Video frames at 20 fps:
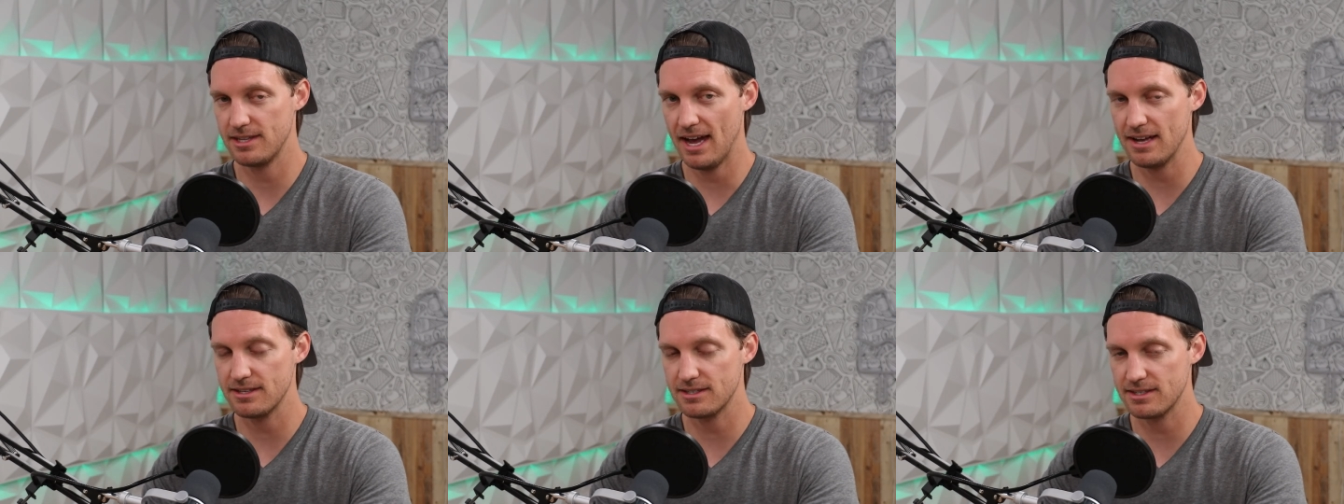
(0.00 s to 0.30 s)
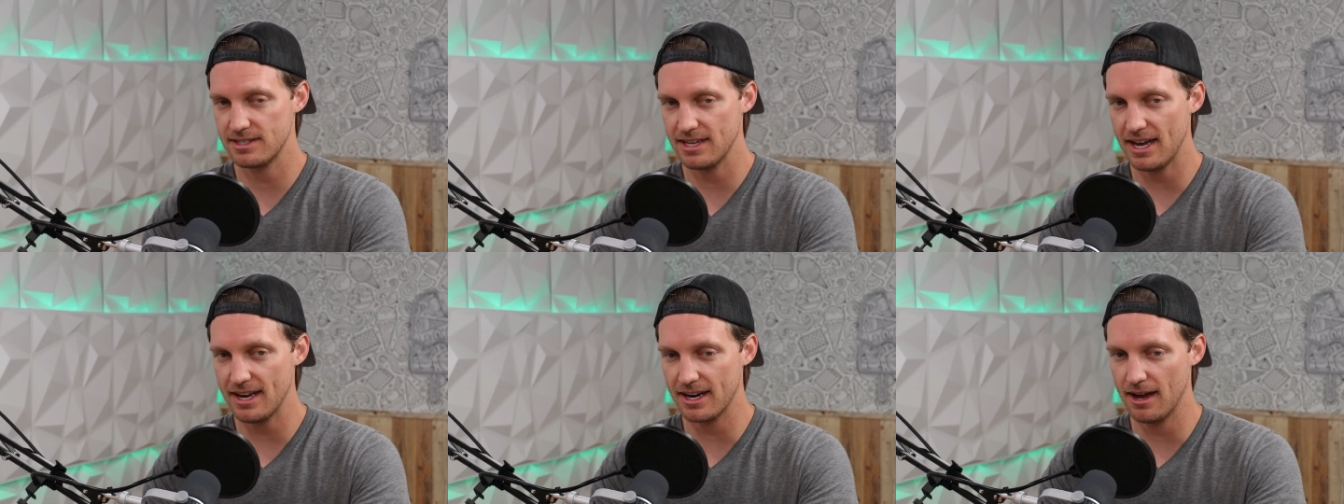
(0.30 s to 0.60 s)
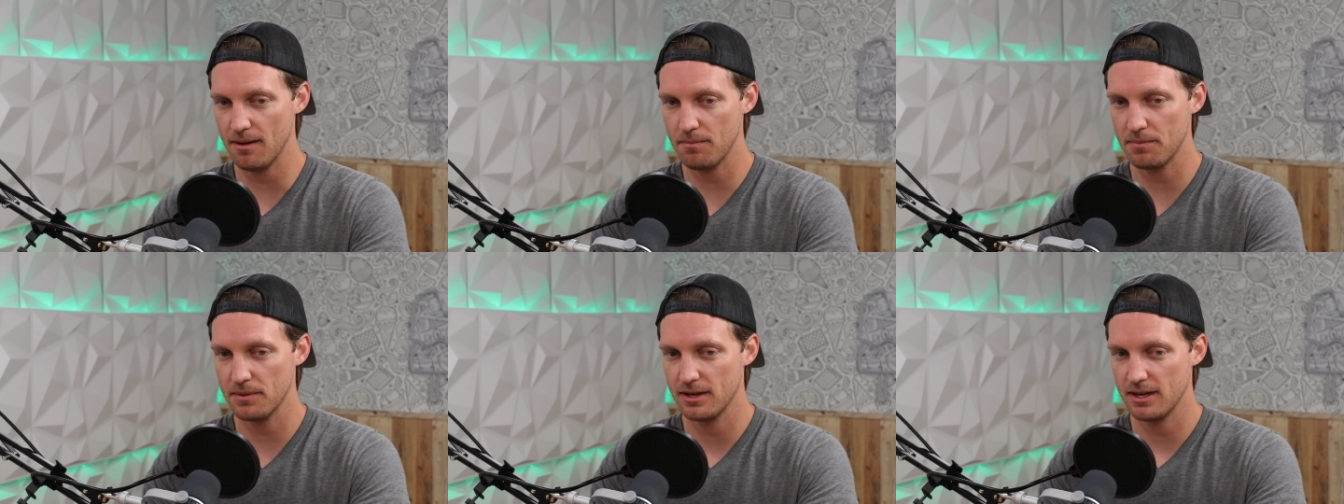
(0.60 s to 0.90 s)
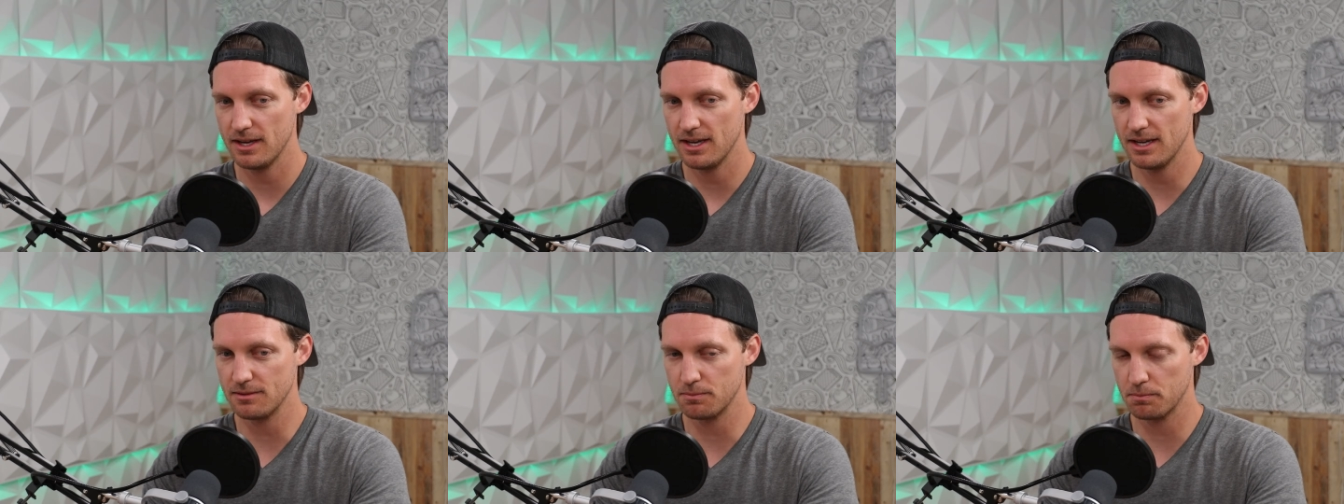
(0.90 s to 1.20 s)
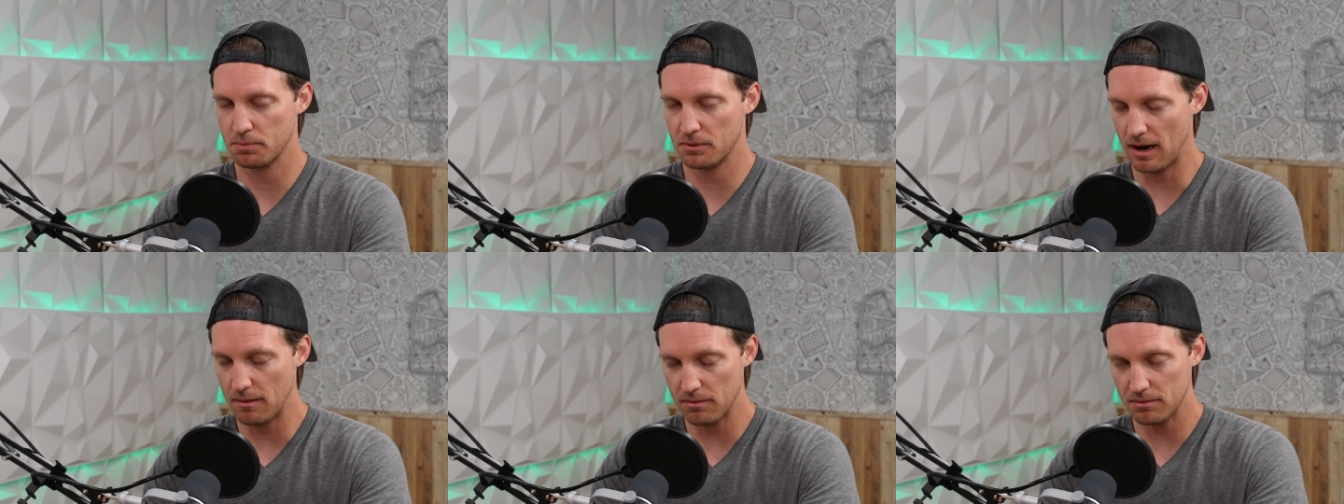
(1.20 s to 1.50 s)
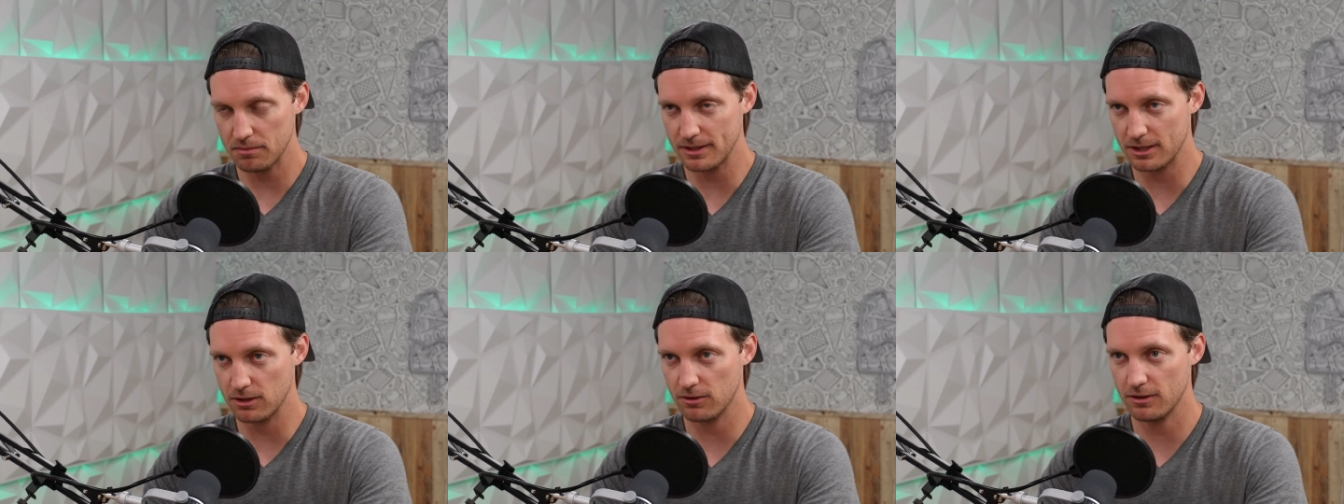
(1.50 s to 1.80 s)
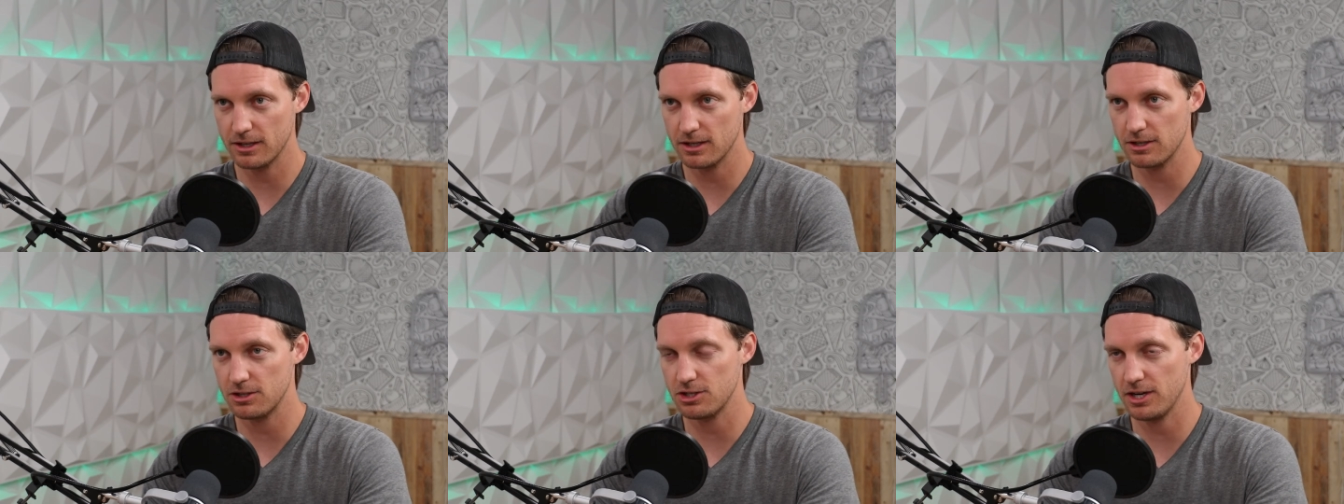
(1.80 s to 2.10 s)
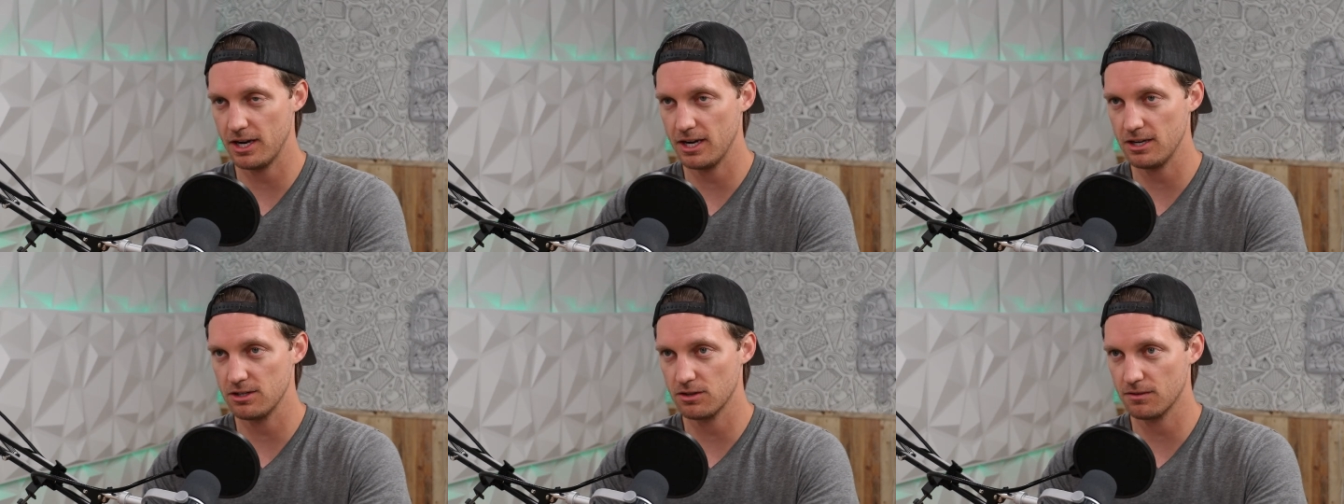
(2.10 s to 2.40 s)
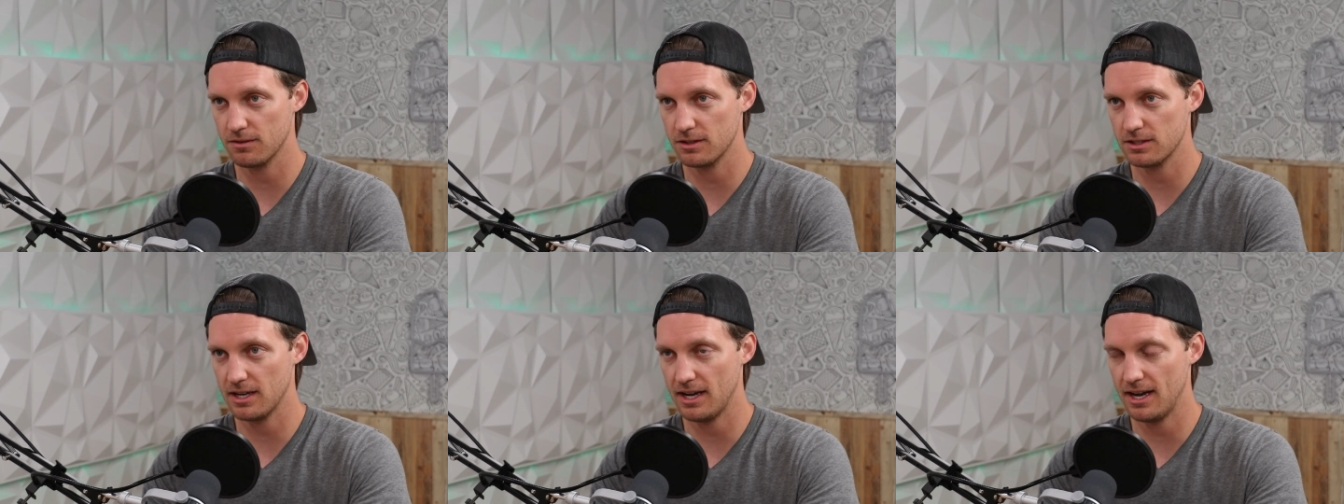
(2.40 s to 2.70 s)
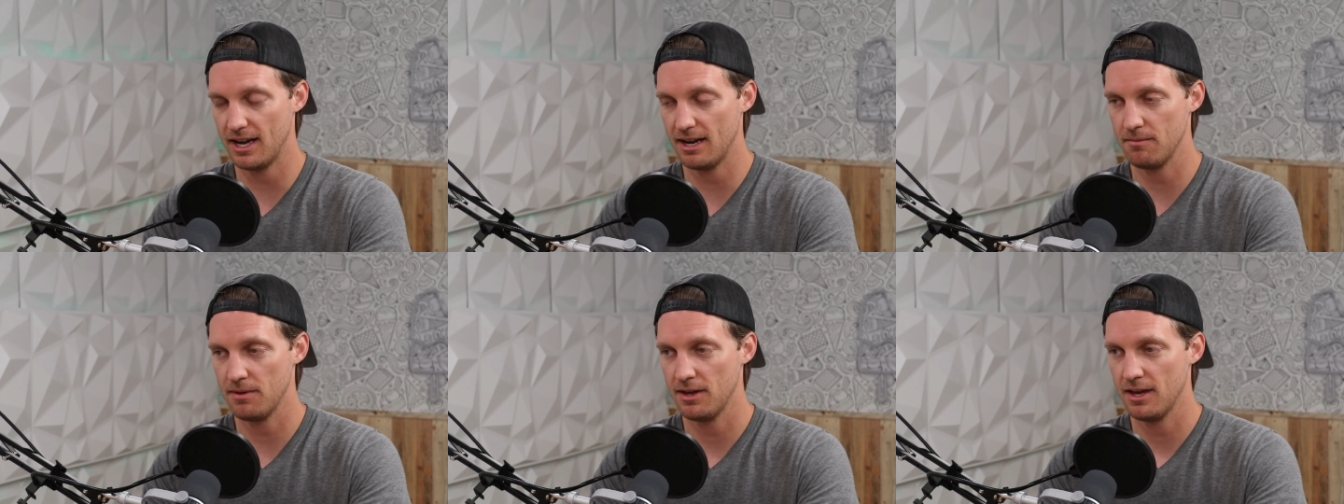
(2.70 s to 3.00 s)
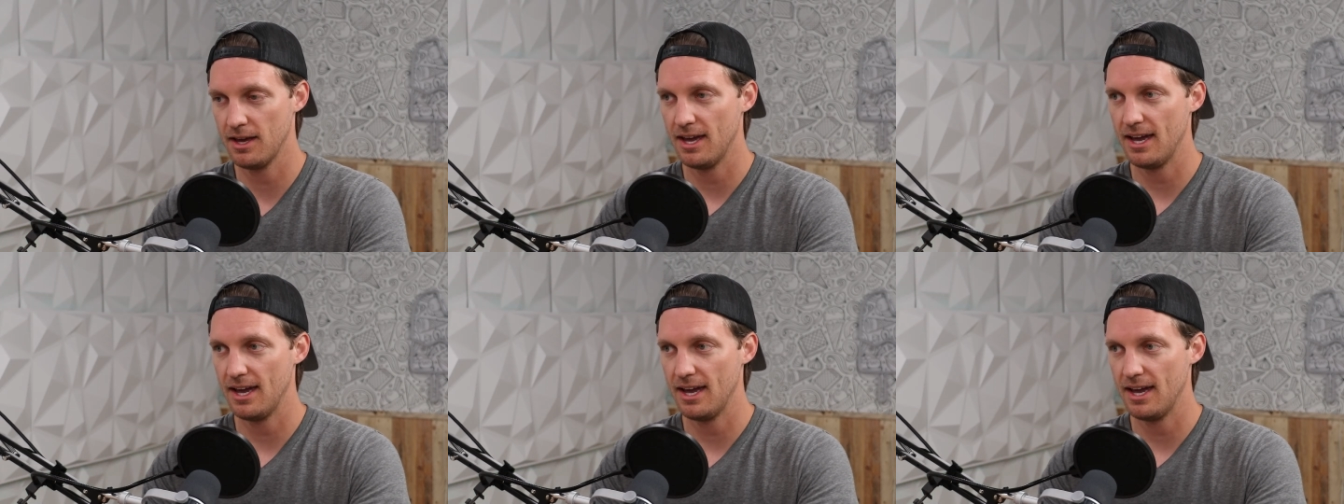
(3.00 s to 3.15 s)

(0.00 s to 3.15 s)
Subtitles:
setup is probably going to change over time.